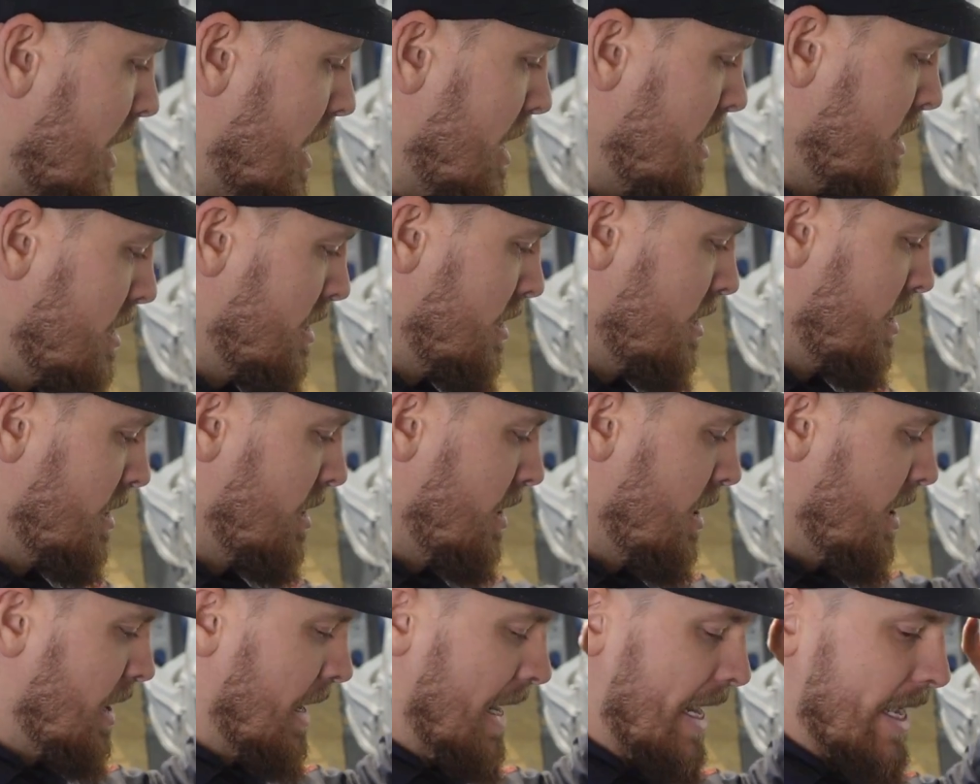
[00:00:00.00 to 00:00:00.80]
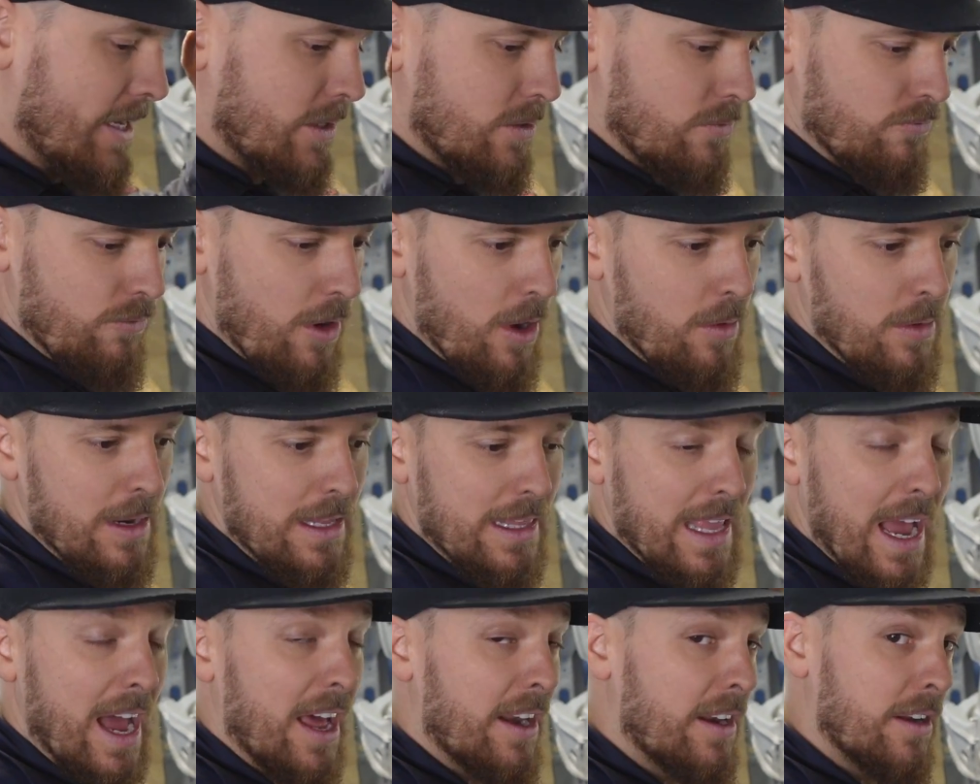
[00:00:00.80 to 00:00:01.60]
in. Let's roll it
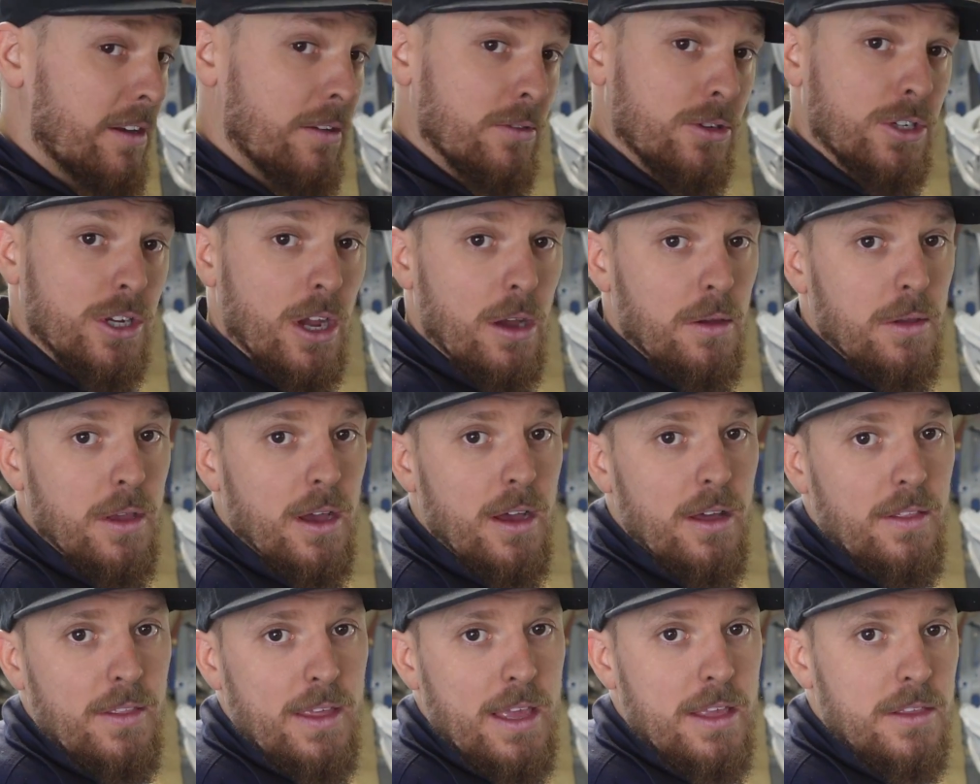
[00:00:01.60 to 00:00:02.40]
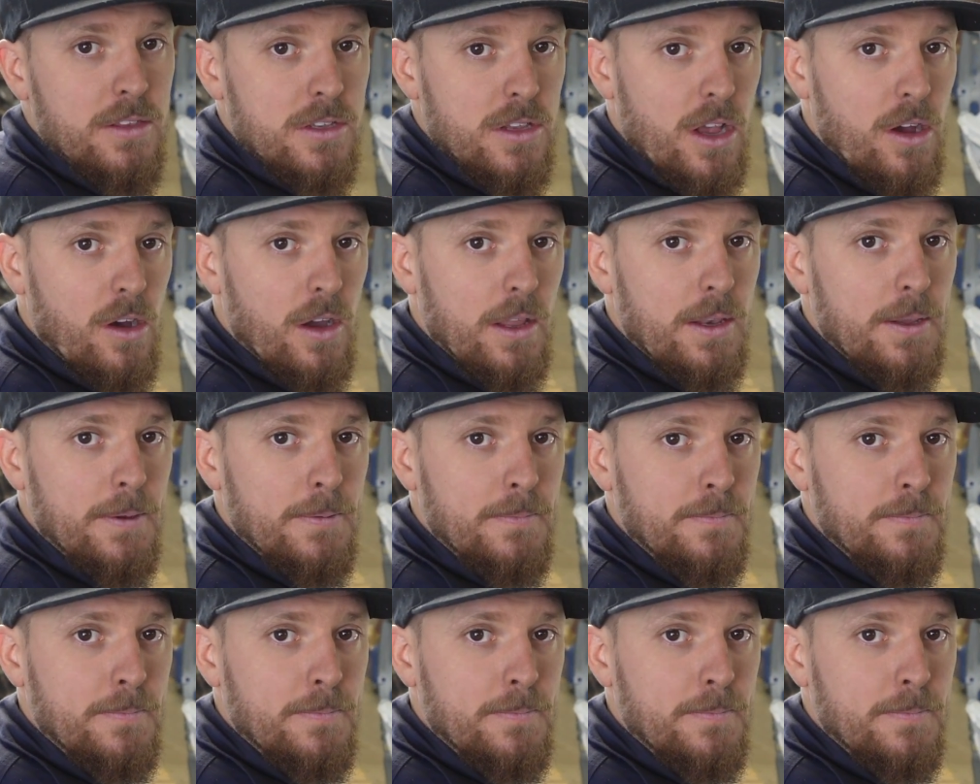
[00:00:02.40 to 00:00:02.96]
down and I'll show you the inside.